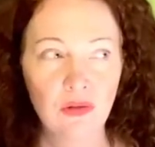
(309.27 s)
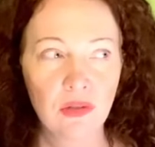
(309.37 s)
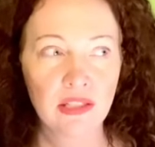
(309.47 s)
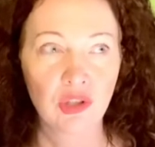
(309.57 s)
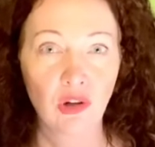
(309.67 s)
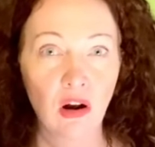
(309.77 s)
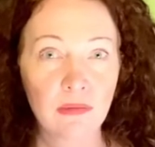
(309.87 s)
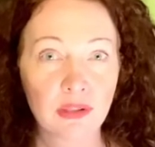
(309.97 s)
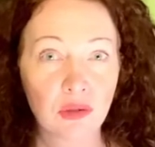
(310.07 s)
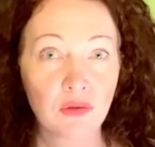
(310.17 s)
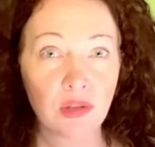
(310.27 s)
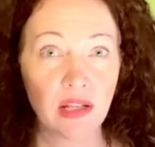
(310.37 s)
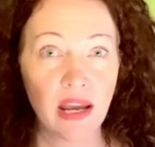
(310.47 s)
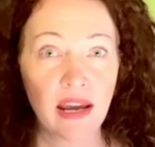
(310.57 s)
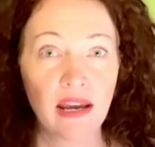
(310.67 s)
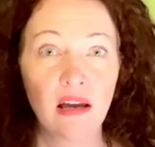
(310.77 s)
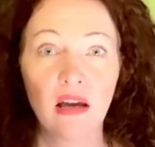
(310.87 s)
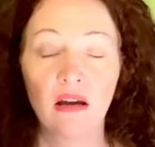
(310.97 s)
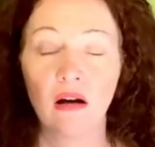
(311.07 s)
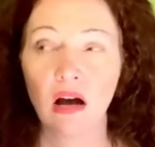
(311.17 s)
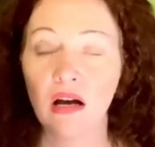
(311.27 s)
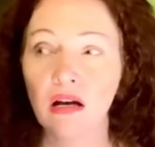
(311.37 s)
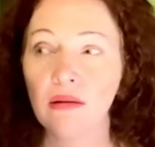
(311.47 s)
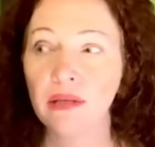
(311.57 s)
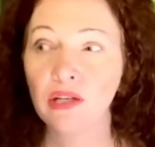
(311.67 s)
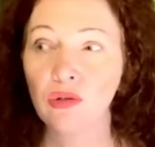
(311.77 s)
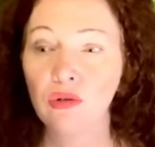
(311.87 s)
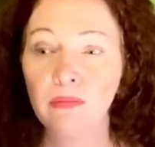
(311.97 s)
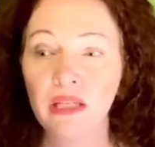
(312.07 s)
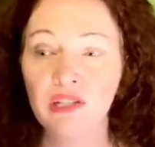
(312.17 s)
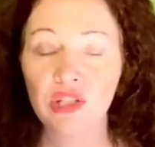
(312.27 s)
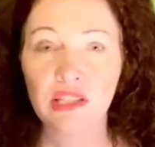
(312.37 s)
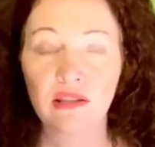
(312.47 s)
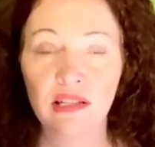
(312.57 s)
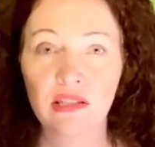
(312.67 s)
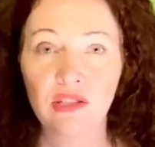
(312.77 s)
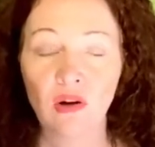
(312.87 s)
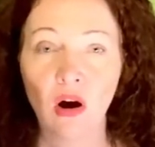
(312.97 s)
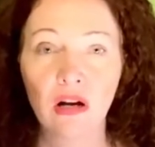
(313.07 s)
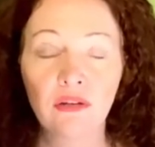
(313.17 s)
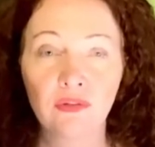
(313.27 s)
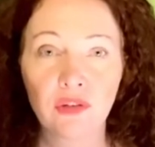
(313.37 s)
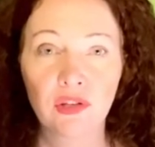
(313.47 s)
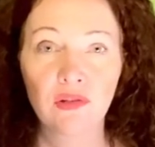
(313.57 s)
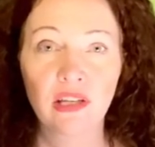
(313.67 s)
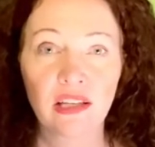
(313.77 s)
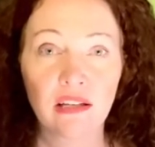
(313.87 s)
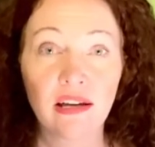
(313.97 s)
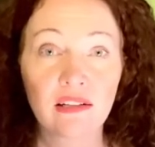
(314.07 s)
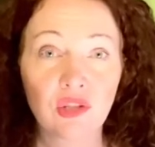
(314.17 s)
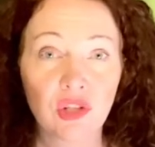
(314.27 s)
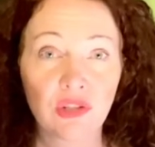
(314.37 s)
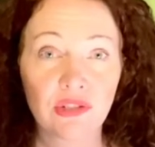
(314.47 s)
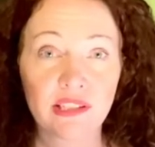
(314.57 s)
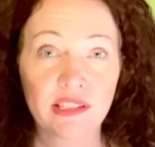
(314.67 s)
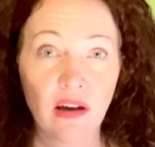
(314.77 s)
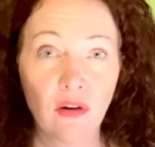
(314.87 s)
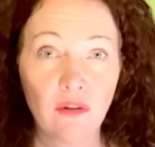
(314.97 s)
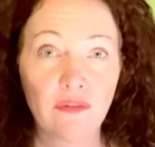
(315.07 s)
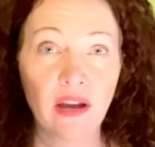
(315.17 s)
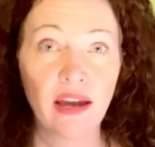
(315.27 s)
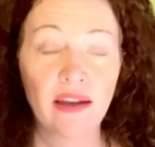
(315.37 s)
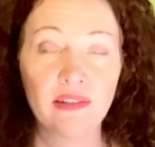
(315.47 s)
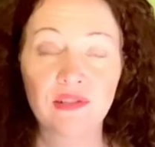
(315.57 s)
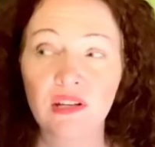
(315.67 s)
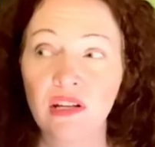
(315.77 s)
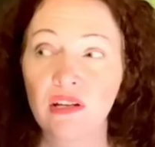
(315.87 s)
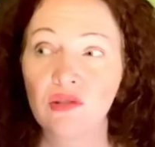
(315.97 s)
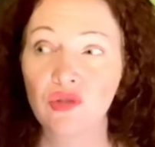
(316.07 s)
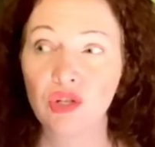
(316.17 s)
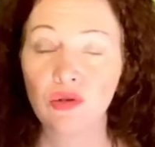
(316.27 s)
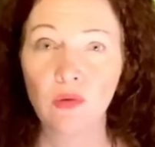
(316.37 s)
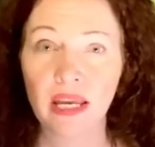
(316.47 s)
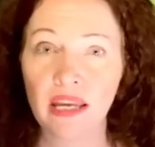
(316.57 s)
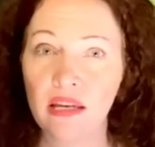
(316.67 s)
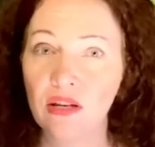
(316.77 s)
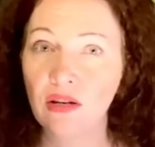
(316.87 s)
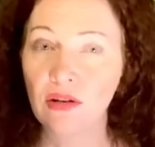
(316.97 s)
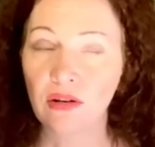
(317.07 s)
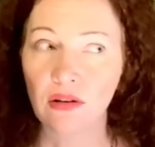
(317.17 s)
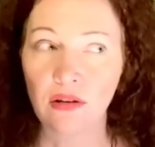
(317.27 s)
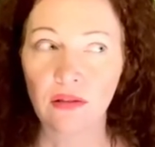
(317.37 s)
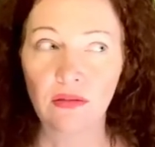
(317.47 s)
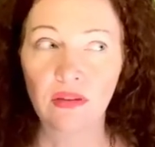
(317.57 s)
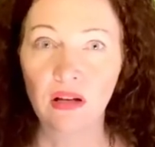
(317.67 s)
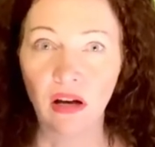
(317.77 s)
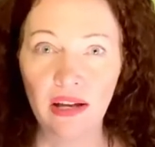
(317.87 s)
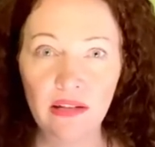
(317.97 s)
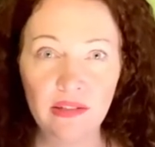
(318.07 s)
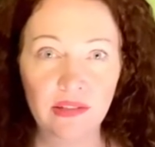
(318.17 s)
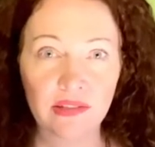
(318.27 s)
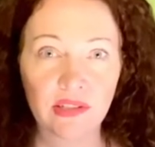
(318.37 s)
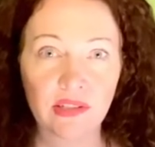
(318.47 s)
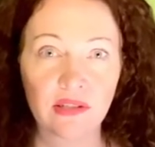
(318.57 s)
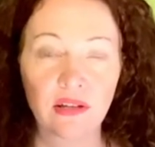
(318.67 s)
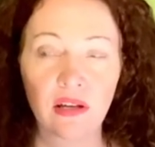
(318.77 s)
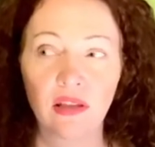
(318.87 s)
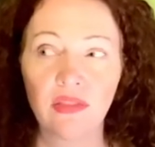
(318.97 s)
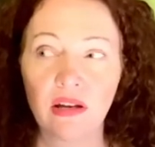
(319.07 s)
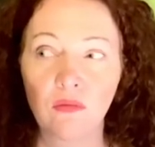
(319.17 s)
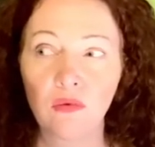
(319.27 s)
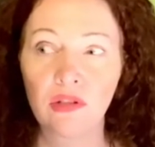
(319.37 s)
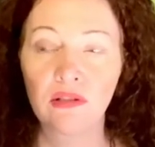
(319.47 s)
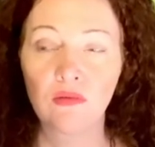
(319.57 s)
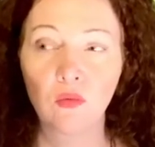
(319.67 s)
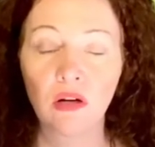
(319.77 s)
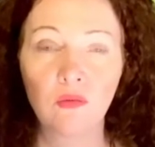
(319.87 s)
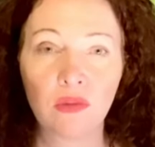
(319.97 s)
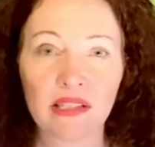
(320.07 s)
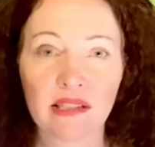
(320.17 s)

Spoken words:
as your obstacle today, it could be just that it's hard for you to connect to yourself and to hear the guidance that one would